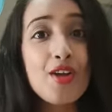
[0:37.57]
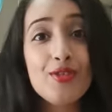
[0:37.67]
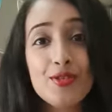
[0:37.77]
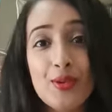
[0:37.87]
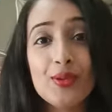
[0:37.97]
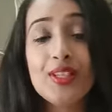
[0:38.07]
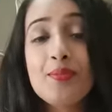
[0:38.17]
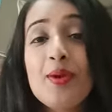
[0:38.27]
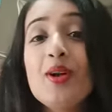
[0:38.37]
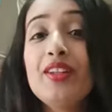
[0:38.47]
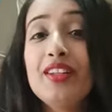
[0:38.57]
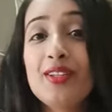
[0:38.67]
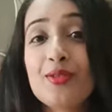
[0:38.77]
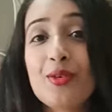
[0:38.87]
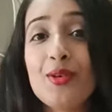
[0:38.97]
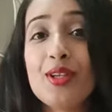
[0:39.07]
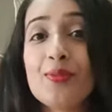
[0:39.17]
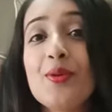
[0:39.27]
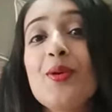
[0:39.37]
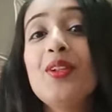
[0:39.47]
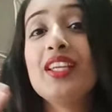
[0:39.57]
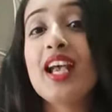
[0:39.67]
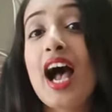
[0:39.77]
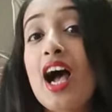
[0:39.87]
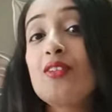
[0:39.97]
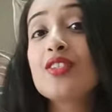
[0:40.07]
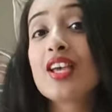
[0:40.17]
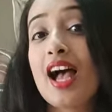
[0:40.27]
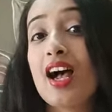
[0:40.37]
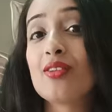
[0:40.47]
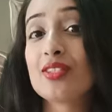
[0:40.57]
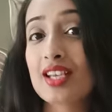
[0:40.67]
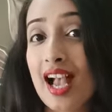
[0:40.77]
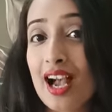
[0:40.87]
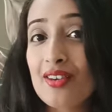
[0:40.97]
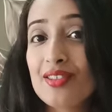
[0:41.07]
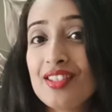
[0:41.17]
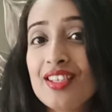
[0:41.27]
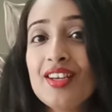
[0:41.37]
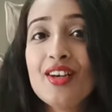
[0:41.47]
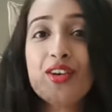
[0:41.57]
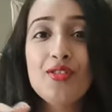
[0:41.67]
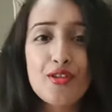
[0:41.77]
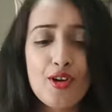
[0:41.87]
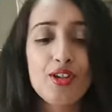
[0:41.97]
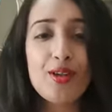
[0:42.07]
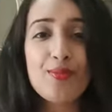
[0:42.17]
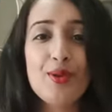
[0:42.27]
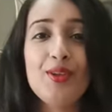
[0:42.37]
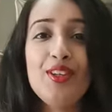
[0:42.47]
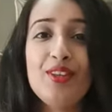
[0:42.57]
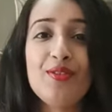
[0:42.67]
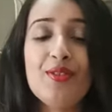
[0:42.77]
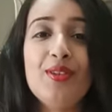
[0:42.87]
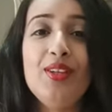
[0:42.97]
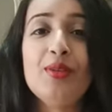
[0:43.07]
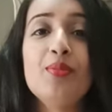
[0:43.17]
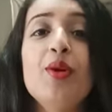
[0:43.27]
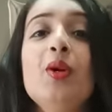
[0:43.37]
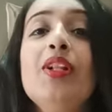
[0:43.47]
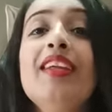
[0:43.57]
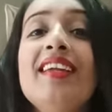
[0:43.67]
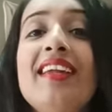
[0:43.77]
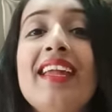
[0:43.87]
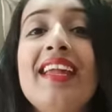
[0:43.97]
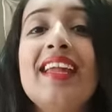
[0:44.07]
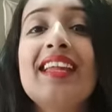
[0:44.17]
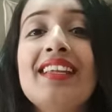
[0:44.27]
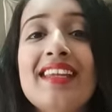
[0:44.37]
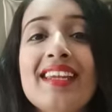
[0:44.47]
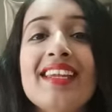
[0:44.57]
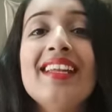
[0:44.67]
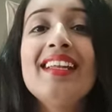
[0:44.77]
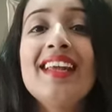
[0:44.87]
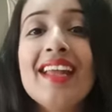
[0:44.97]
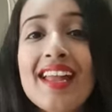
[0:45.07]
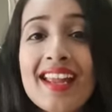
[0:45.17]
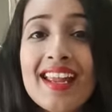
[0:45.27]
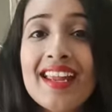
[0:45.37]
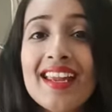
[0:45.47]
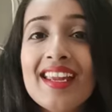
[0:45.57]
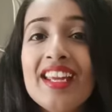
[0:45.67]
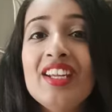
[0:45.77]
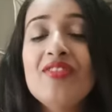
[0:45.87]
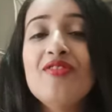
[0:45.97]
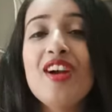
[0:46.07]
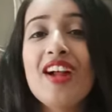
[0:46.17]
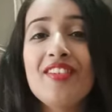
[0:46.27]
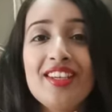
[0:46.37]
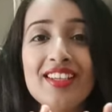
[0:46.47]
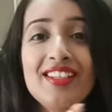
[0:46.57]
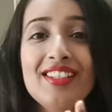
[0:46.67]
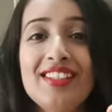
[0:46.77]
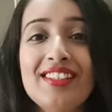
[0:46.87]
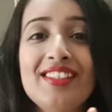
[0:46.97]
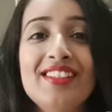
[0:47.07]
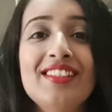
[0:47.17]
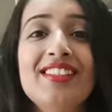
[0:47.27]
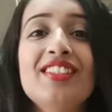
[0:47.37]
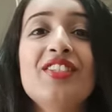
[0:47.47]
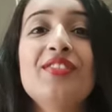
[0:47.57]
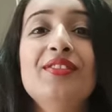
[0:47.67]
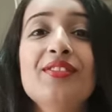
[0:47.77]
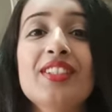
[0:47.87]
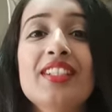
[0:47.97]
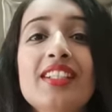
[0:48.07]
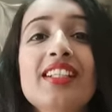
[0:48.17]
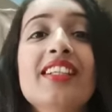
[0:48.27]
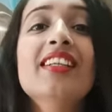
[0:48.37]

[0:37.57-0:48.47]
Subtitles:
Roly Poly, Roly Poly, out, out, out. Roly Poly, Roly Poly, in, in, in. Very good, children.